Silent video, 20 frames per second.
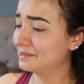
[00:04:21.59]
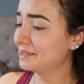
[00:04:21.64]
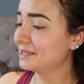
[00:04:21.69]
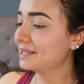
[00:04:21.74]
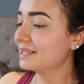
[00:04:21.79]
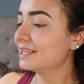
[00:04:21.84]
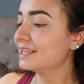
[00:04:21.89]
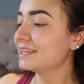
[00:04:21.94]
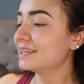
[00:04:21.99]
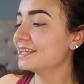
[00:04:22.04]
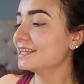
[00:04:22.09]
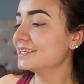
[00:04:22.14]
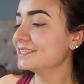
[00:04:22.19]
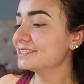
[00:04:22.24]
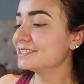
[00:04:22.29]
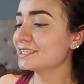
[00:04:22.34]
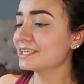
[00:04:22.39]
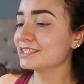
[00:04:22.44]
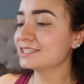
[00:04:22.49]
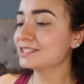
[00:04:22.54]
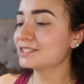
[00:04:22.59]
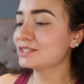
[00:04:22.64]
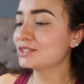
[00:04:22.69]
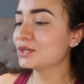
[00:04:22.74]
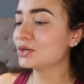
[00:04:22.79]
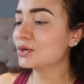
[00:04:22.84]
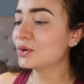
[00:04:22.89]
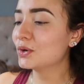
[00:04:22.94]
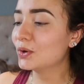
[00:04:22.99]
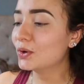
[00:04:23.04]
They're just
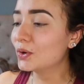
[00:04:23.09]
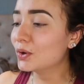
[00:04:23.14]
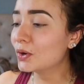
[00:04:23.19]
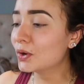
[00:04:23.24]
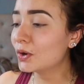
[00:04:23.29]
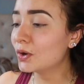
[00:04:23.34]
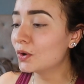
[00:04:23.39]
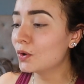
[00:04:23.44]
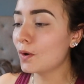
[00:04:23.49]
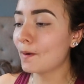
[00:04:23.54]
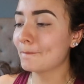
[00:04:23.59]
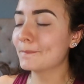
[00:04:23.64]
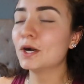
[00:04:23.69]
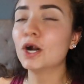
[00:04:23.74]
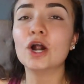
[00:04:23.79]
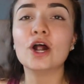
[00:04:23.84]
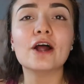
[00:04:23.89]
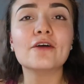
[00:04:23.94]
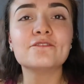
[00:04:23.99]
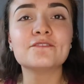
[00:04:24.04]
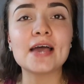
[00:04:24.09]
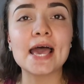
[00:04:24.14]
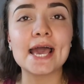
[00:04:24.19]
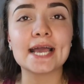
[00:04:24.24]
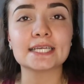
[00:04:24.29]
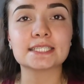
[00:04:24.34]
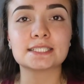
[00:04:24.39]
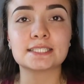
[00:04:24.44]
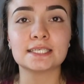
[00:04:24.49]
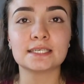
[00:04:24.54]
too
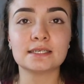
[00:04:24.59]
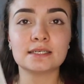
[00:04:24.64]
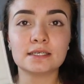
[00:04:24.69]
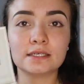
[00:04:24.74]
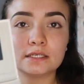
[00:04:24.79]
perfect.